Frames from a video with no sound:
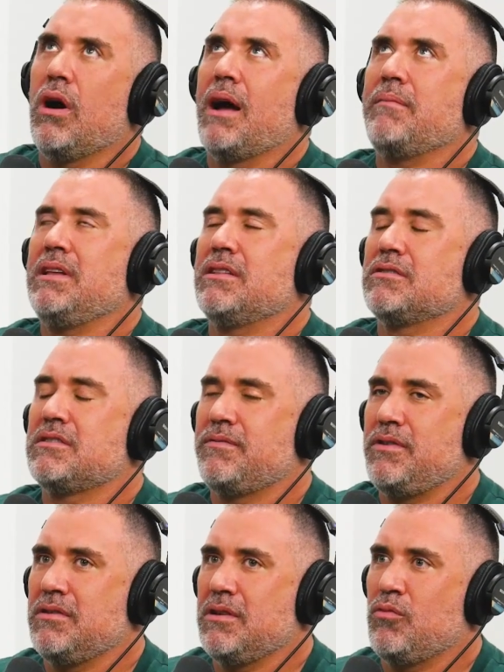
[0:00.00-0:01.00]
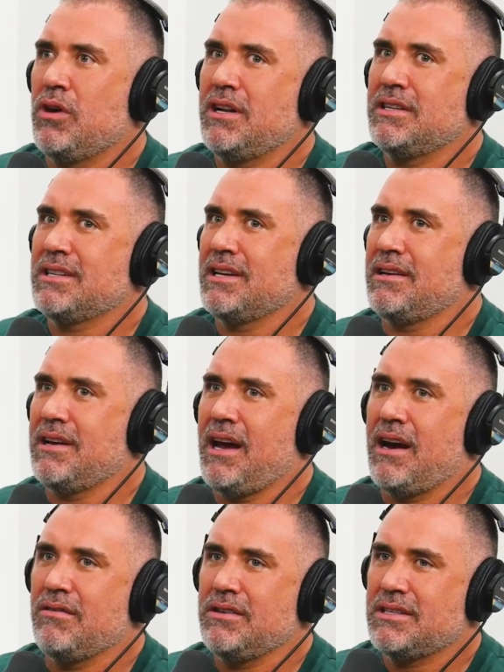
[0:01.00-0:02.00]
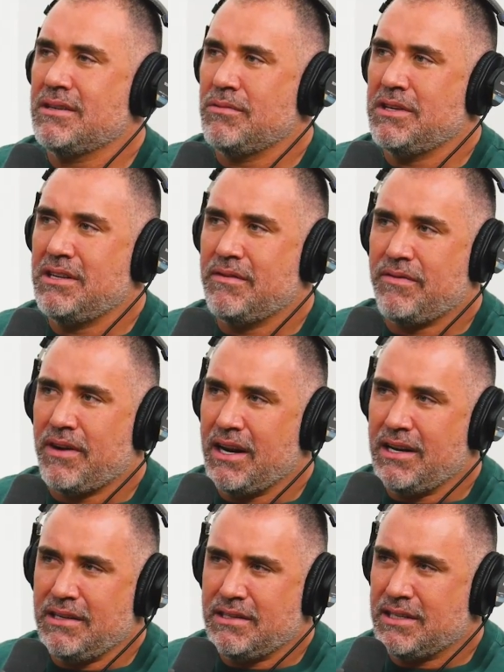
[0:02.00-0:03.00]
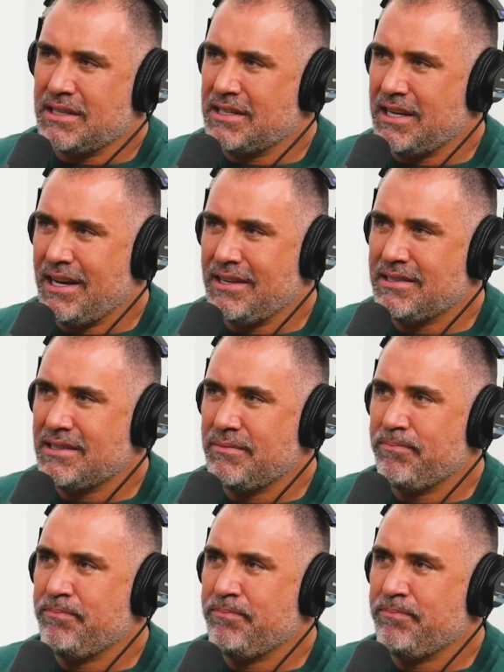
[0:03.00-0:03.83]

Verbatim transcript: I mean, there's a few that one is like, how is someone defining success?